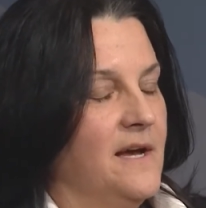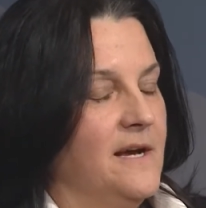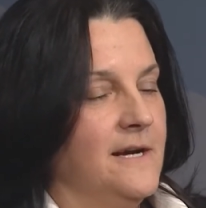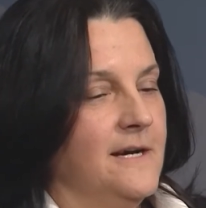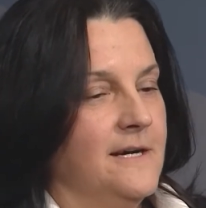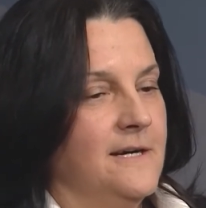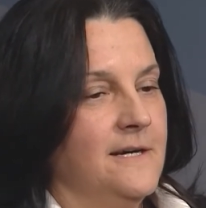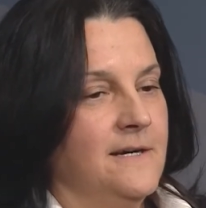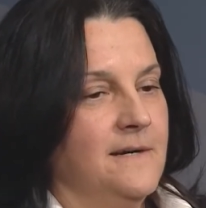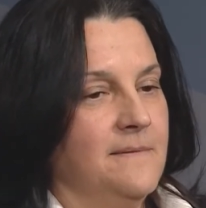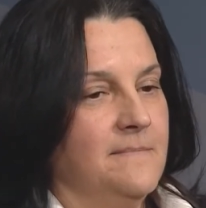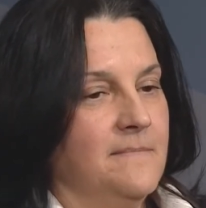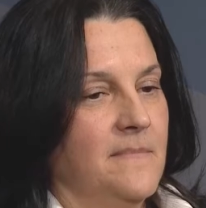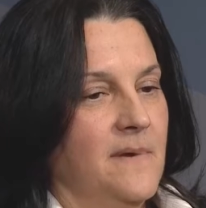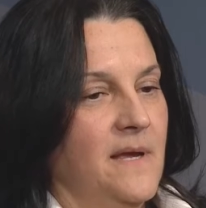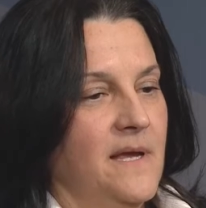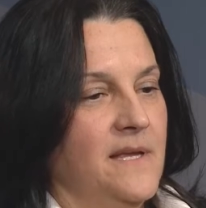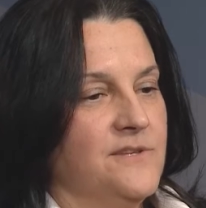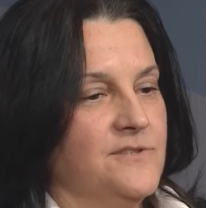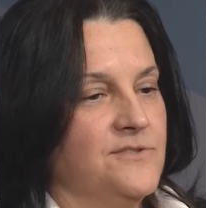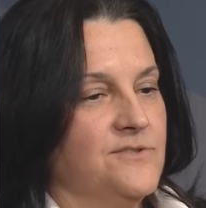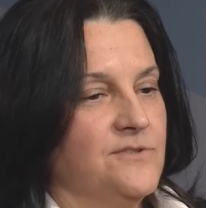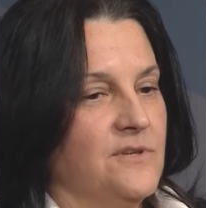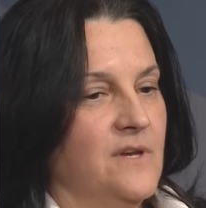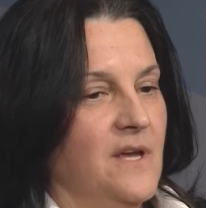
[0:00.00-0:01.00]

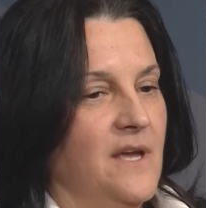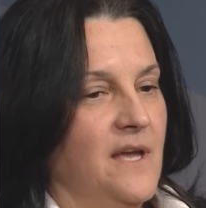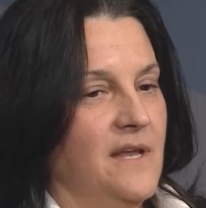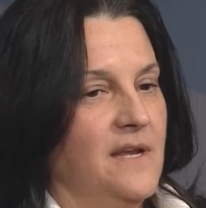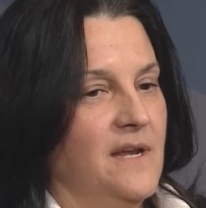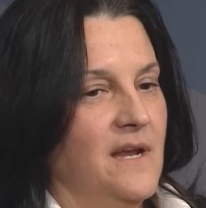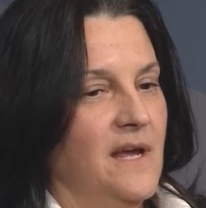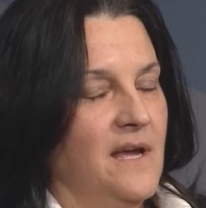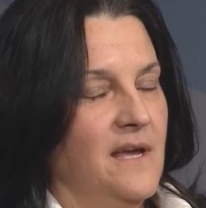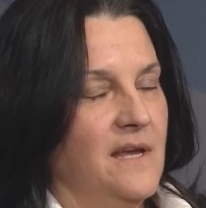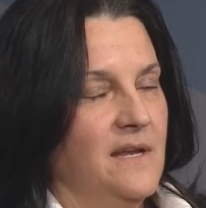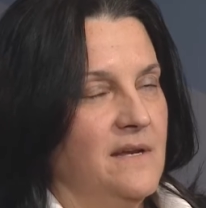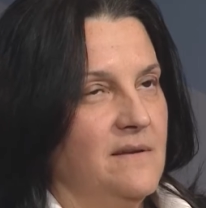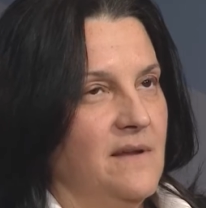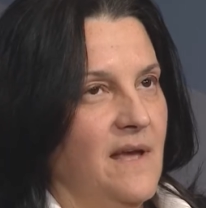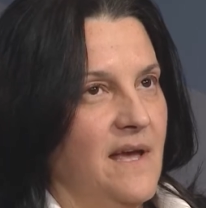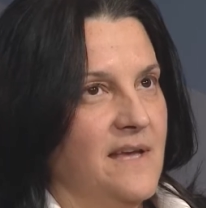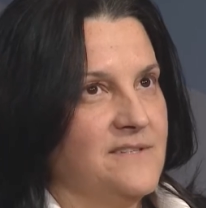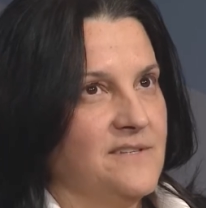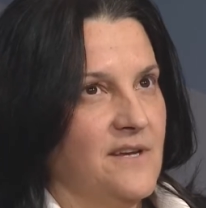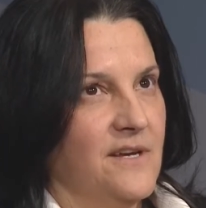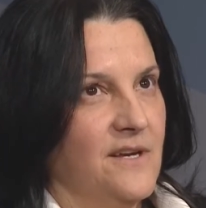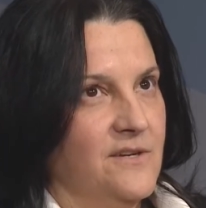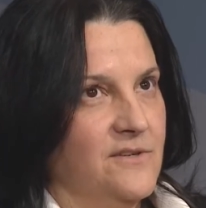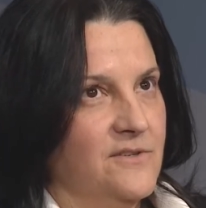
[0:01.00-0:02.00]
And
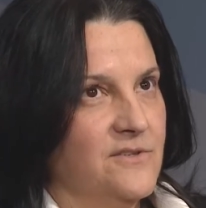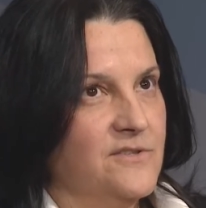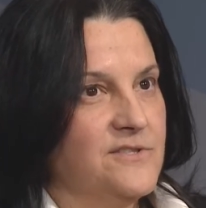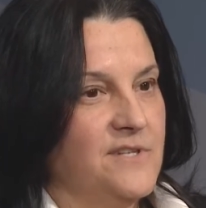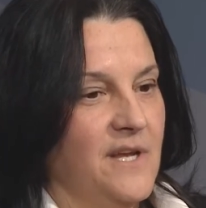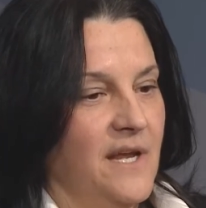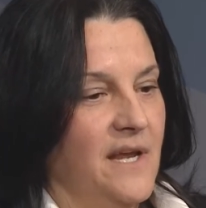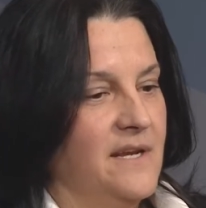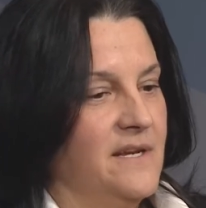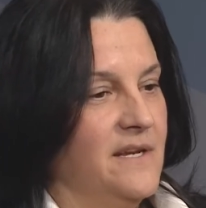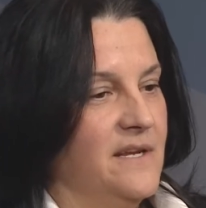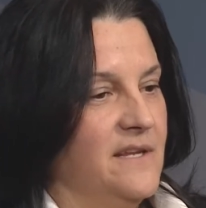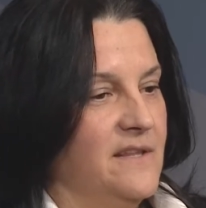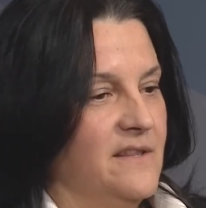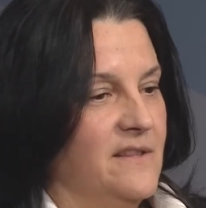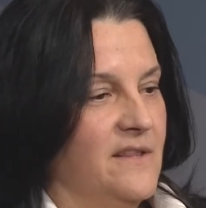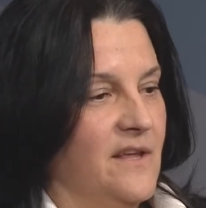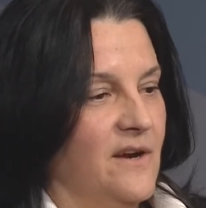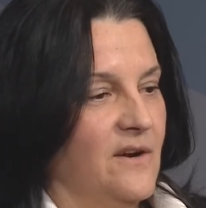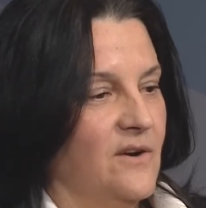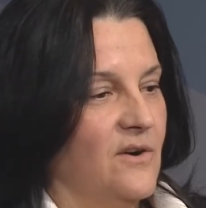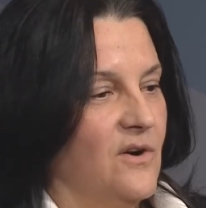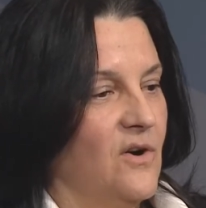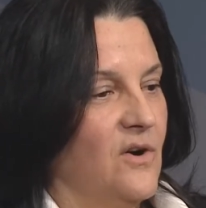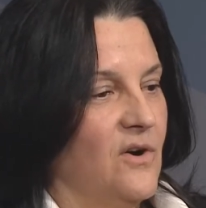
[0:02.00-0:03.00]
as I understand it,
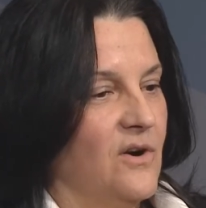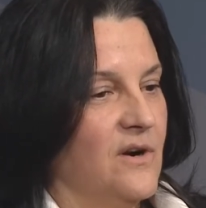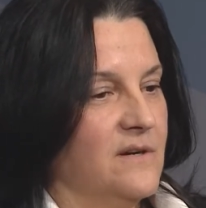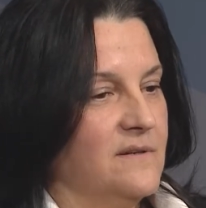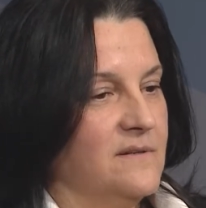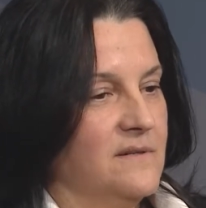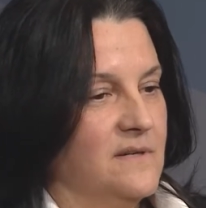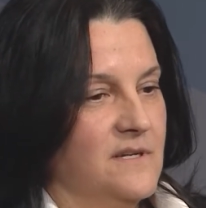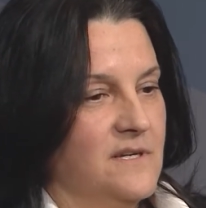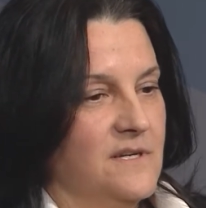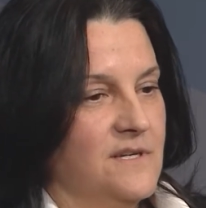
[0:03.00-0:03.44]
there are